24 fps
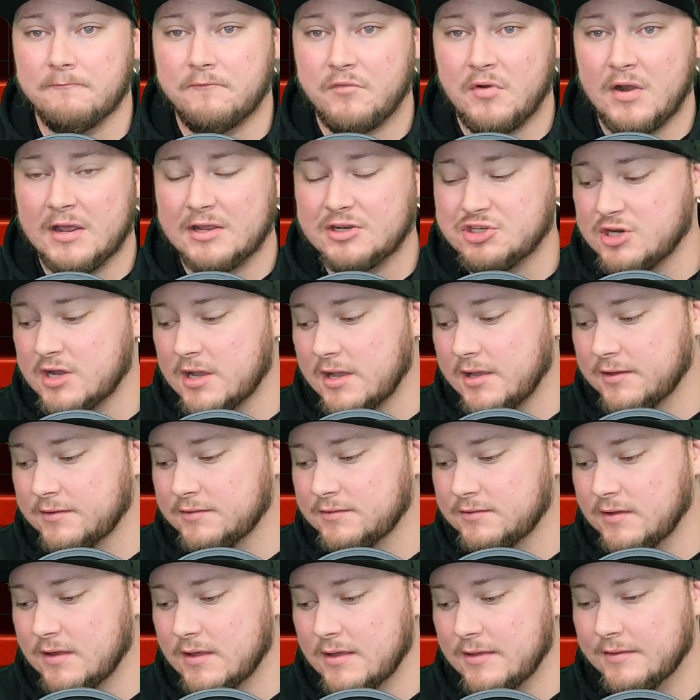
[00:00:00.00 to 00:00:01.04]

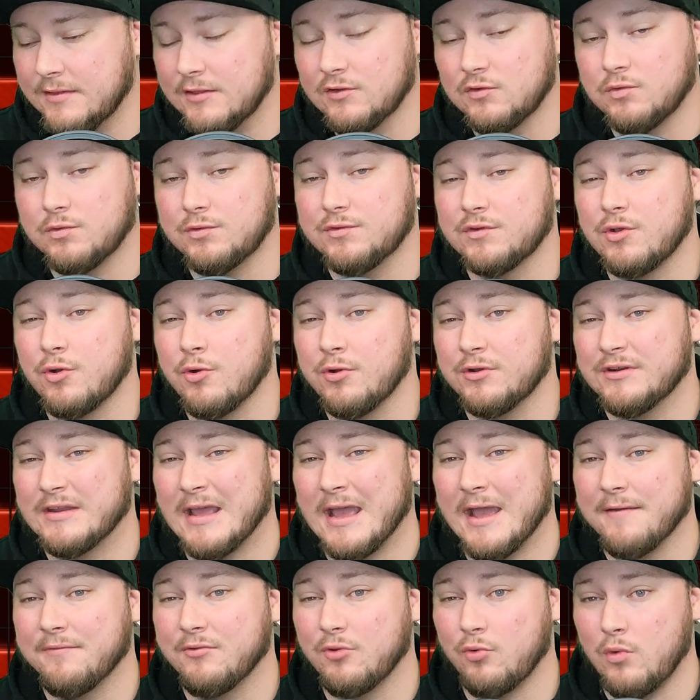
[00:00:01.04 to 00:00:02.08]
franchise, this was going
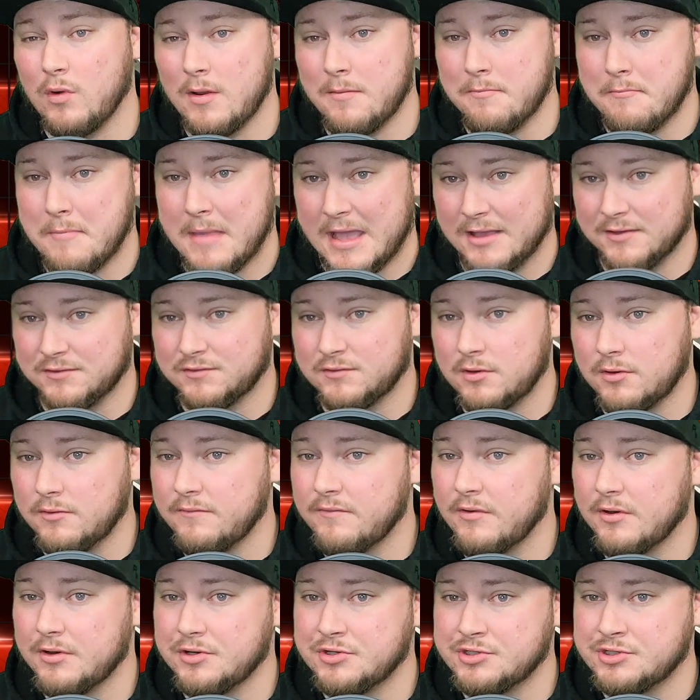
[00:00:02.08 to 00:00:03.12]
to have the remastered
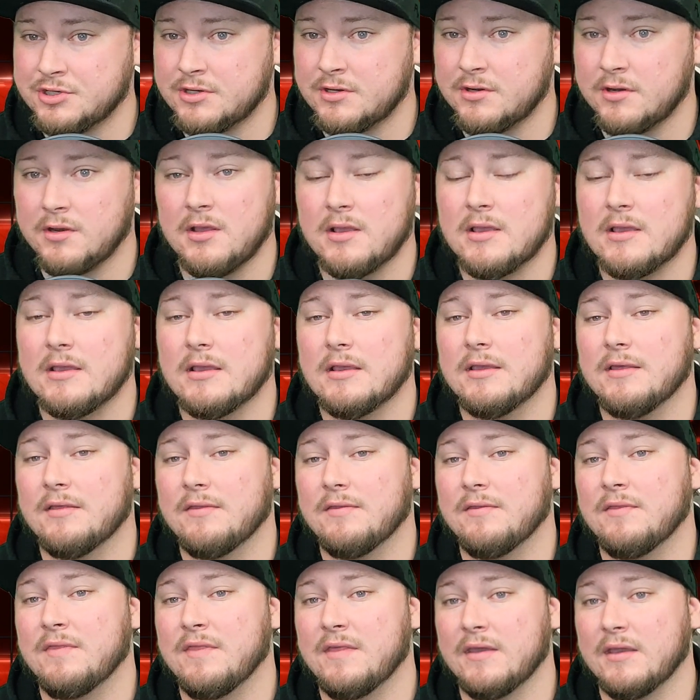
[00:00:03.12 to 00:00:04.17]
version,
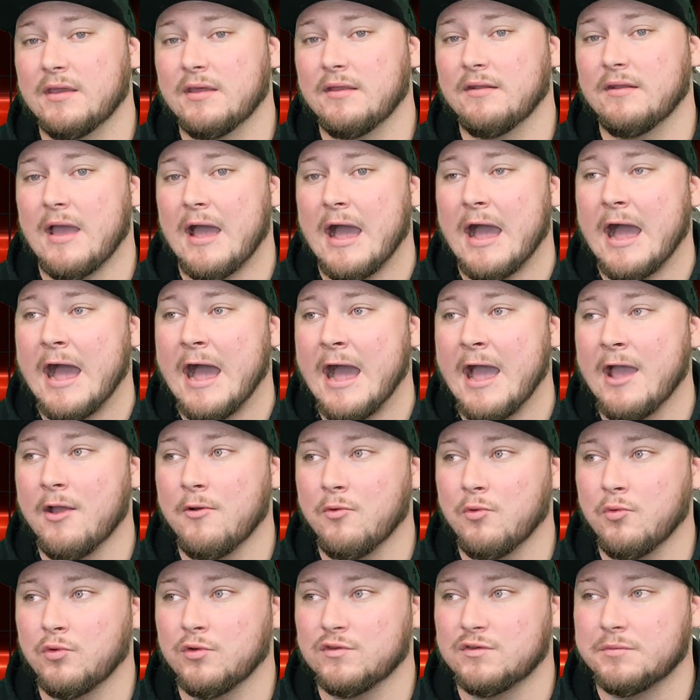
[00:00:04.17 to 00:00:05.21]
then I
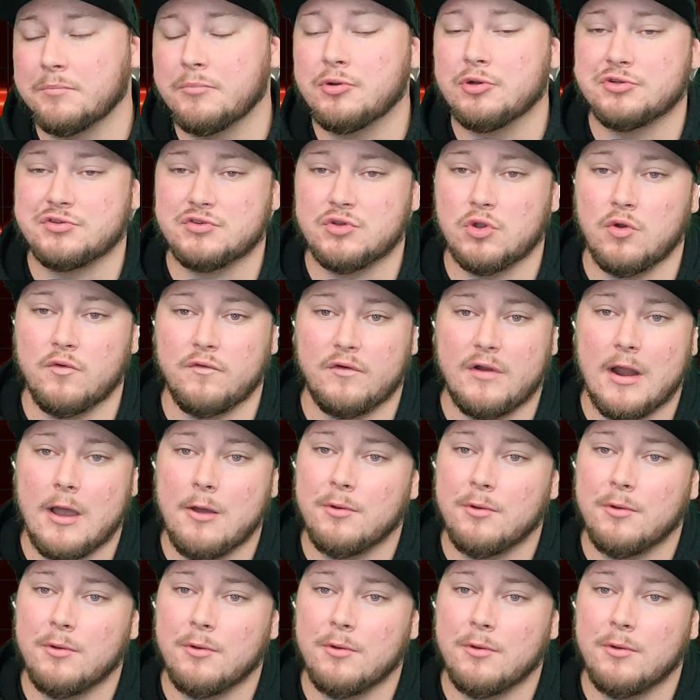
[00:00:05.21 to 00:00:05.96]
was pushed over.